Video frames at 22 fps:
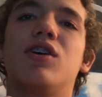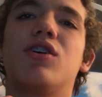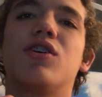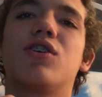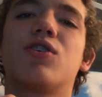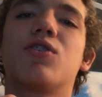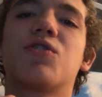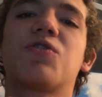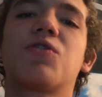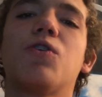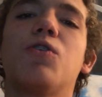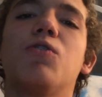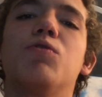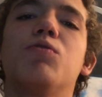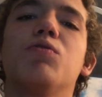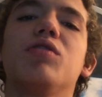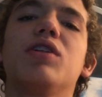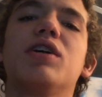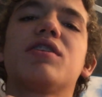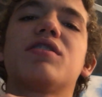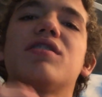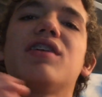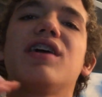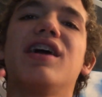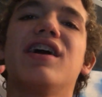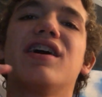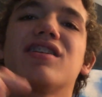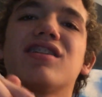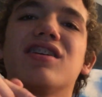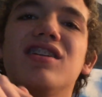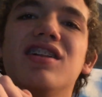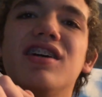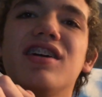So let's
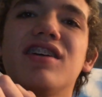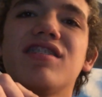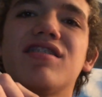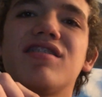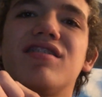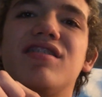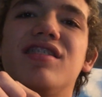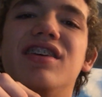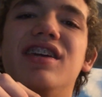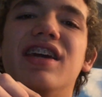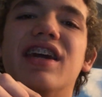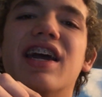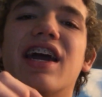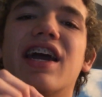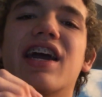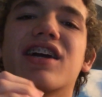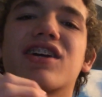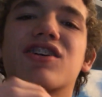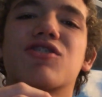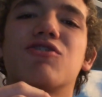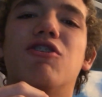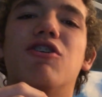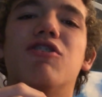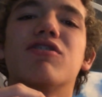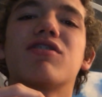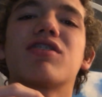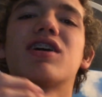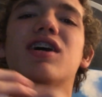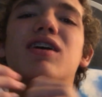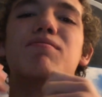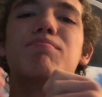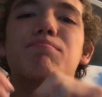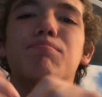analyze the actual
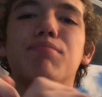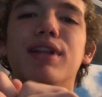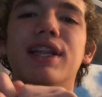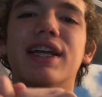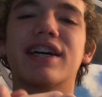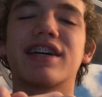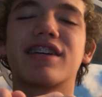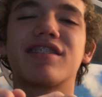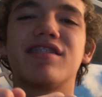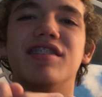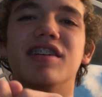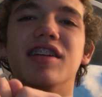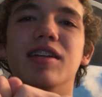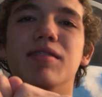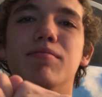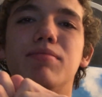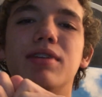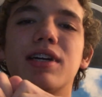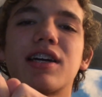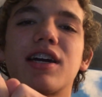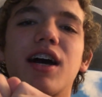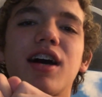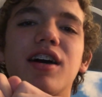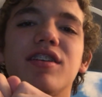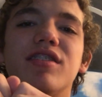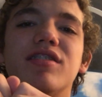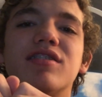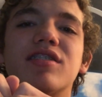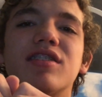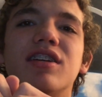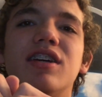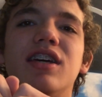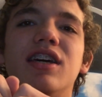complexity
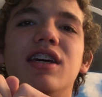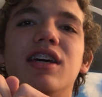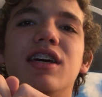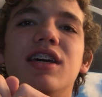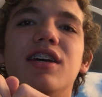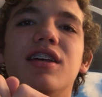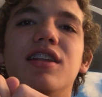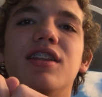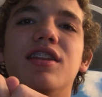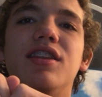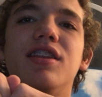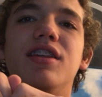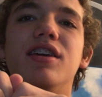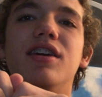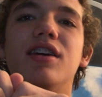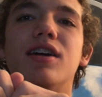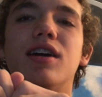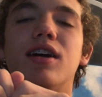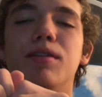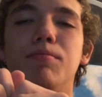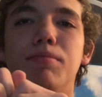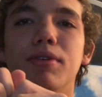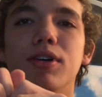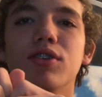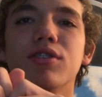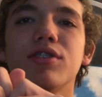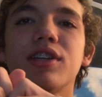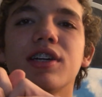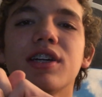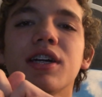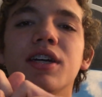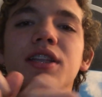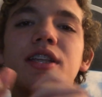because the
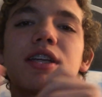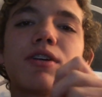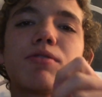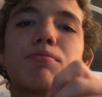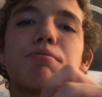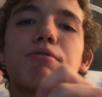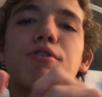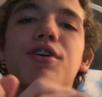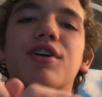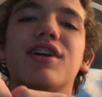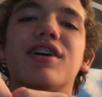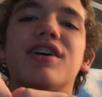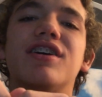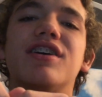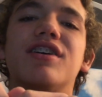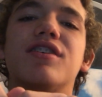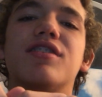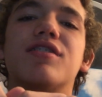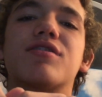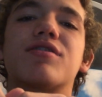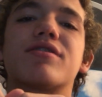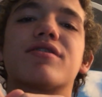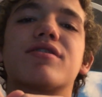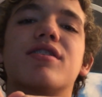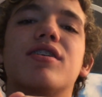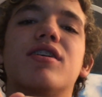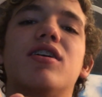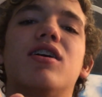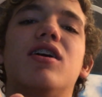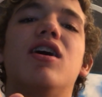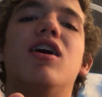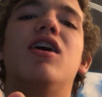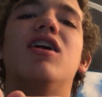building an airport is
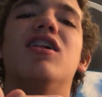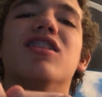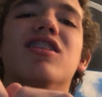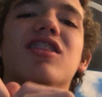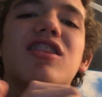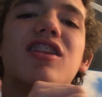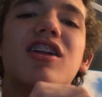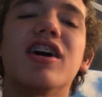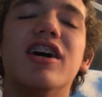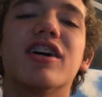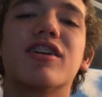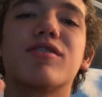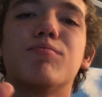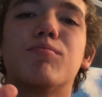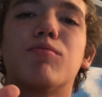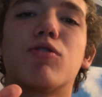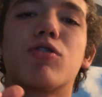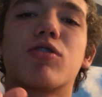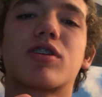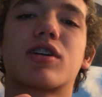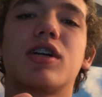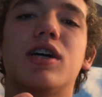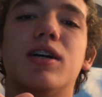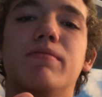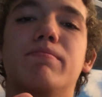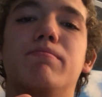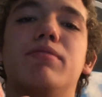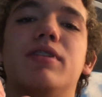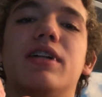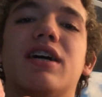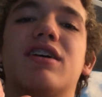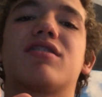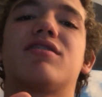a lot more
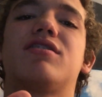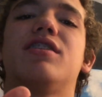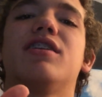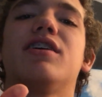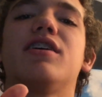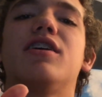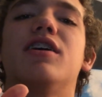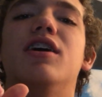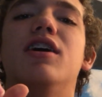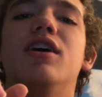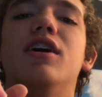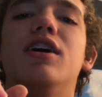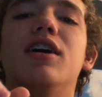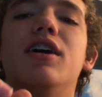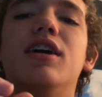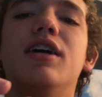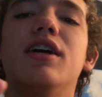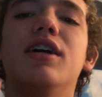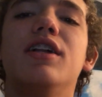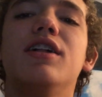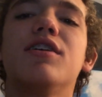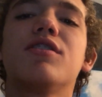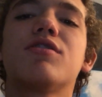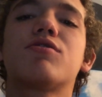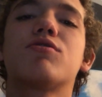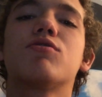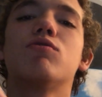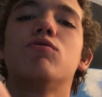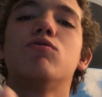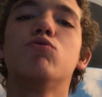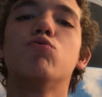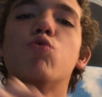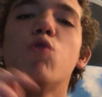complex. Like it is
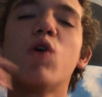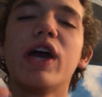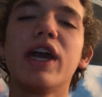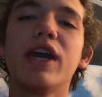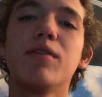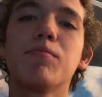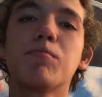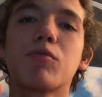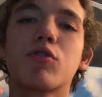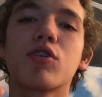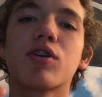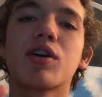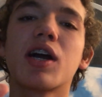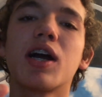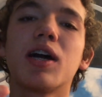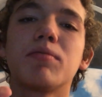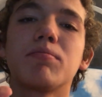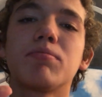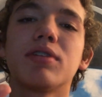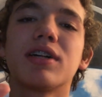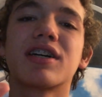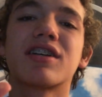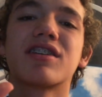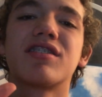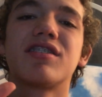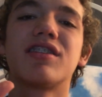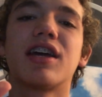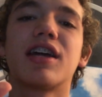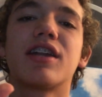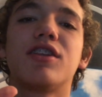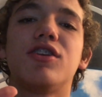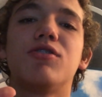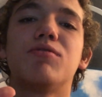way more complex
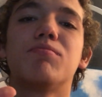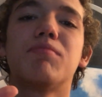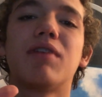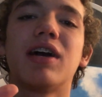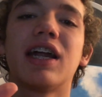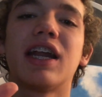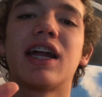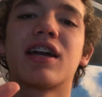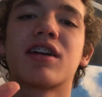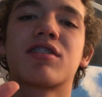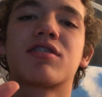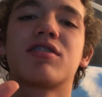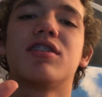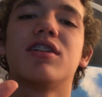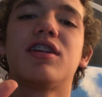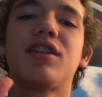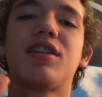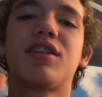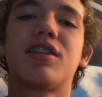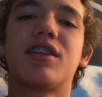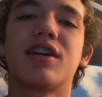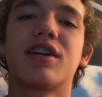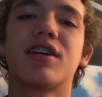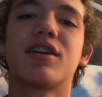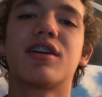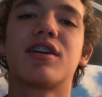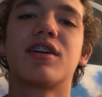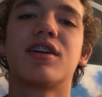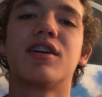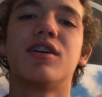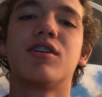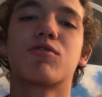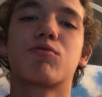than you might actually
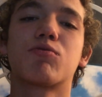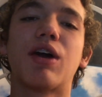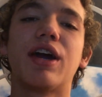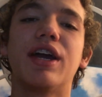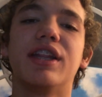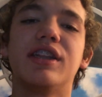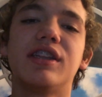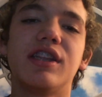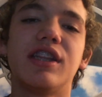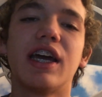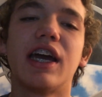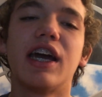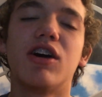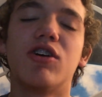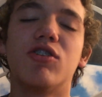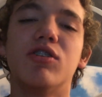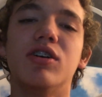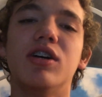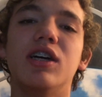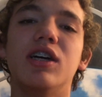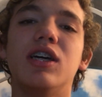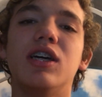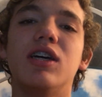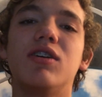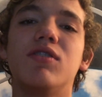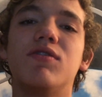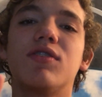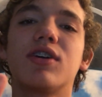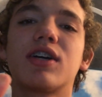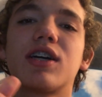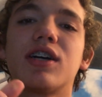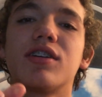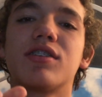think right now
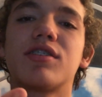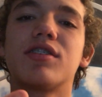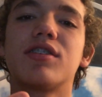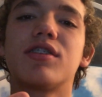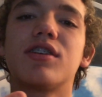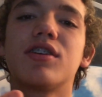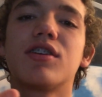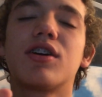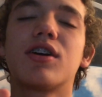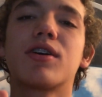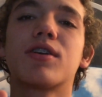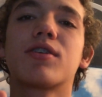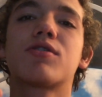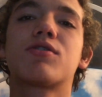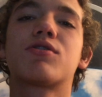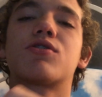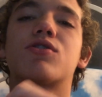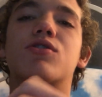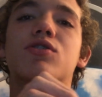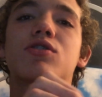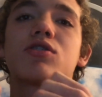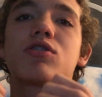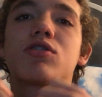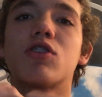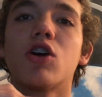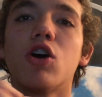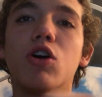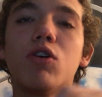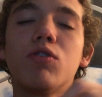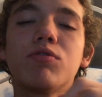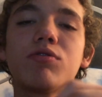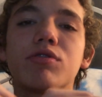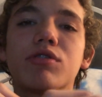because there are
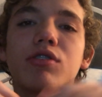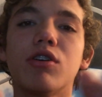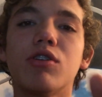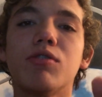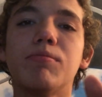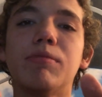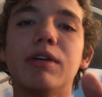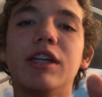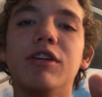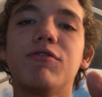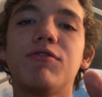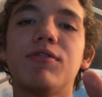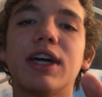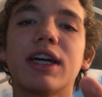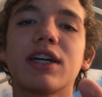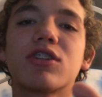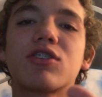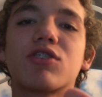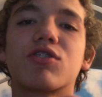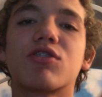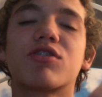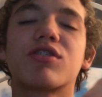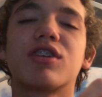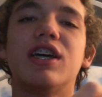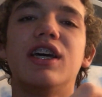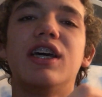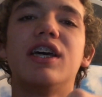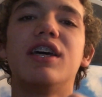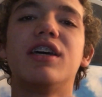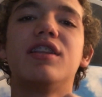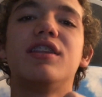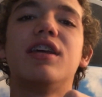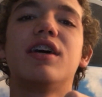so many factors
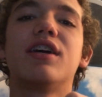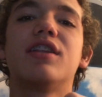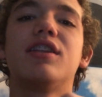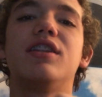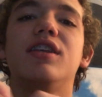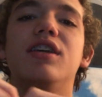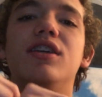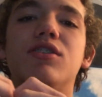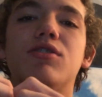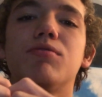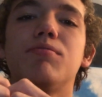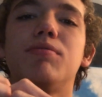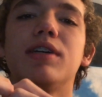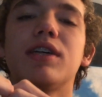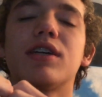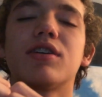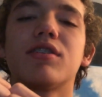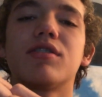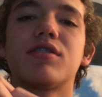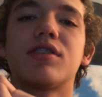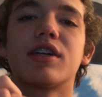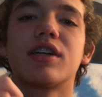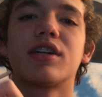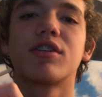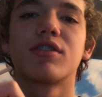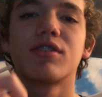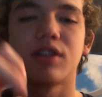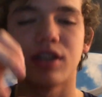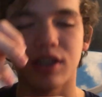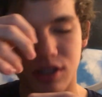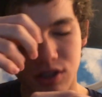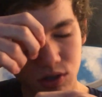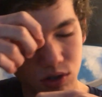that need to be considered
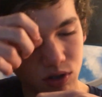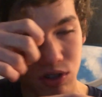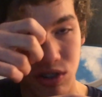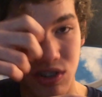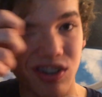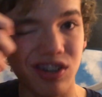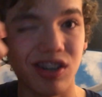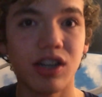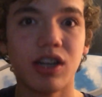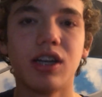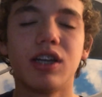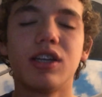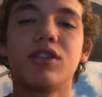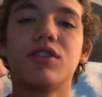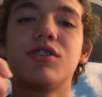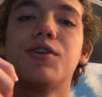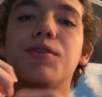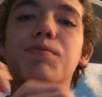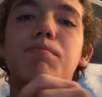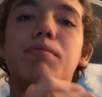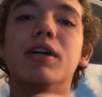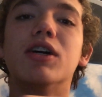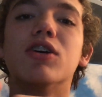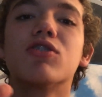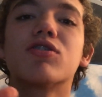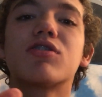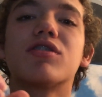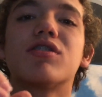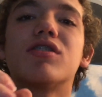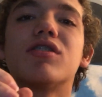in order to build